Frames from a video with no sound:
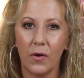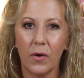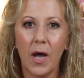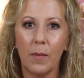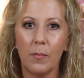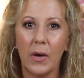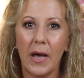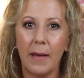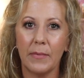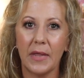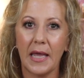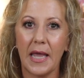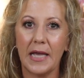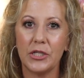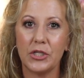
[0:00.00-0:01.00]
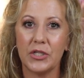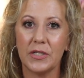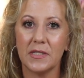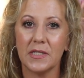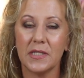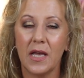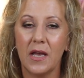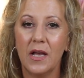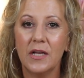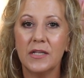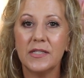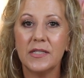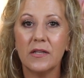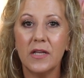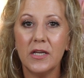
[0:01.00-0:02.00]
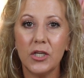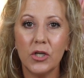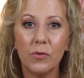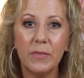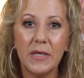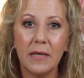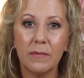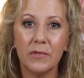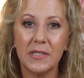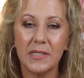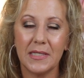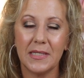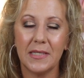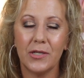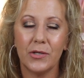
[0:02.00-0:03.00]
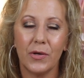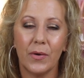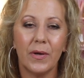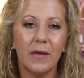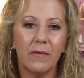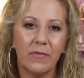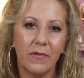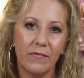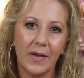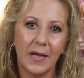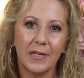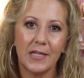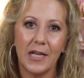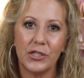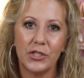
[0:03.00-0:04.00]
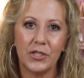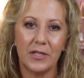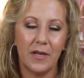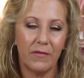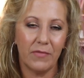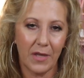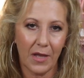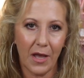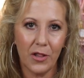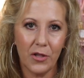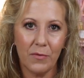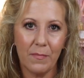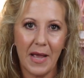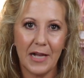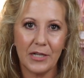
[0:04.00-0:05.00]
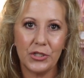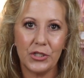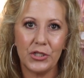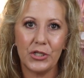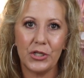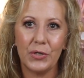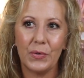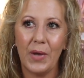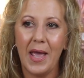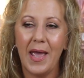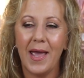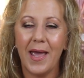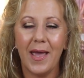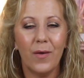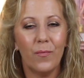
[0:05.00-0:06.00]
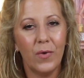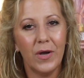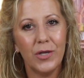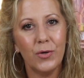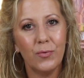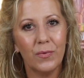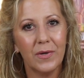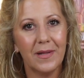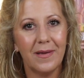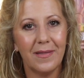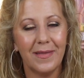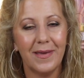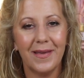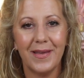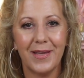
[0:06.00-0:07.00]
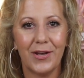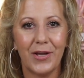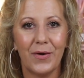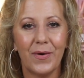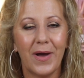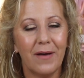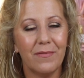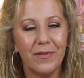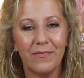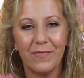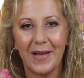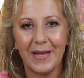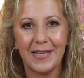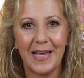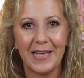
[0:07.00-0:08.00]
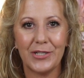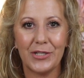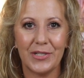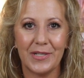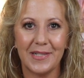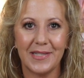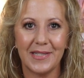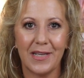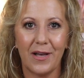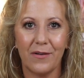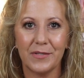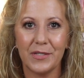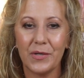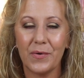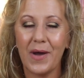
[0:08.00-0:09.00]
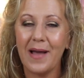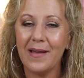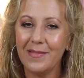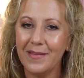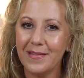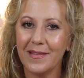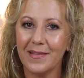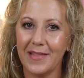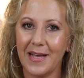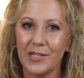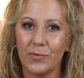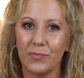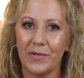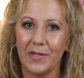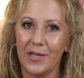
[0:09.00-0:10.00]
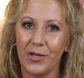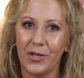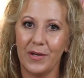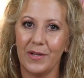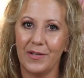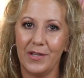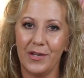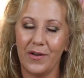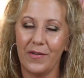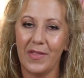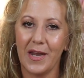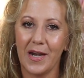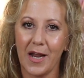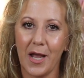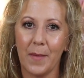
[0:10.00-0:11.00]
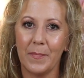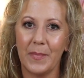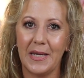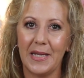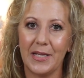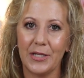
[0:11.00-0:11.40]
couple applications, so that you'll be able to see, if the foundation, if the color matches you, and what you really think, of the foundation itself. So I think that that's really good, that a company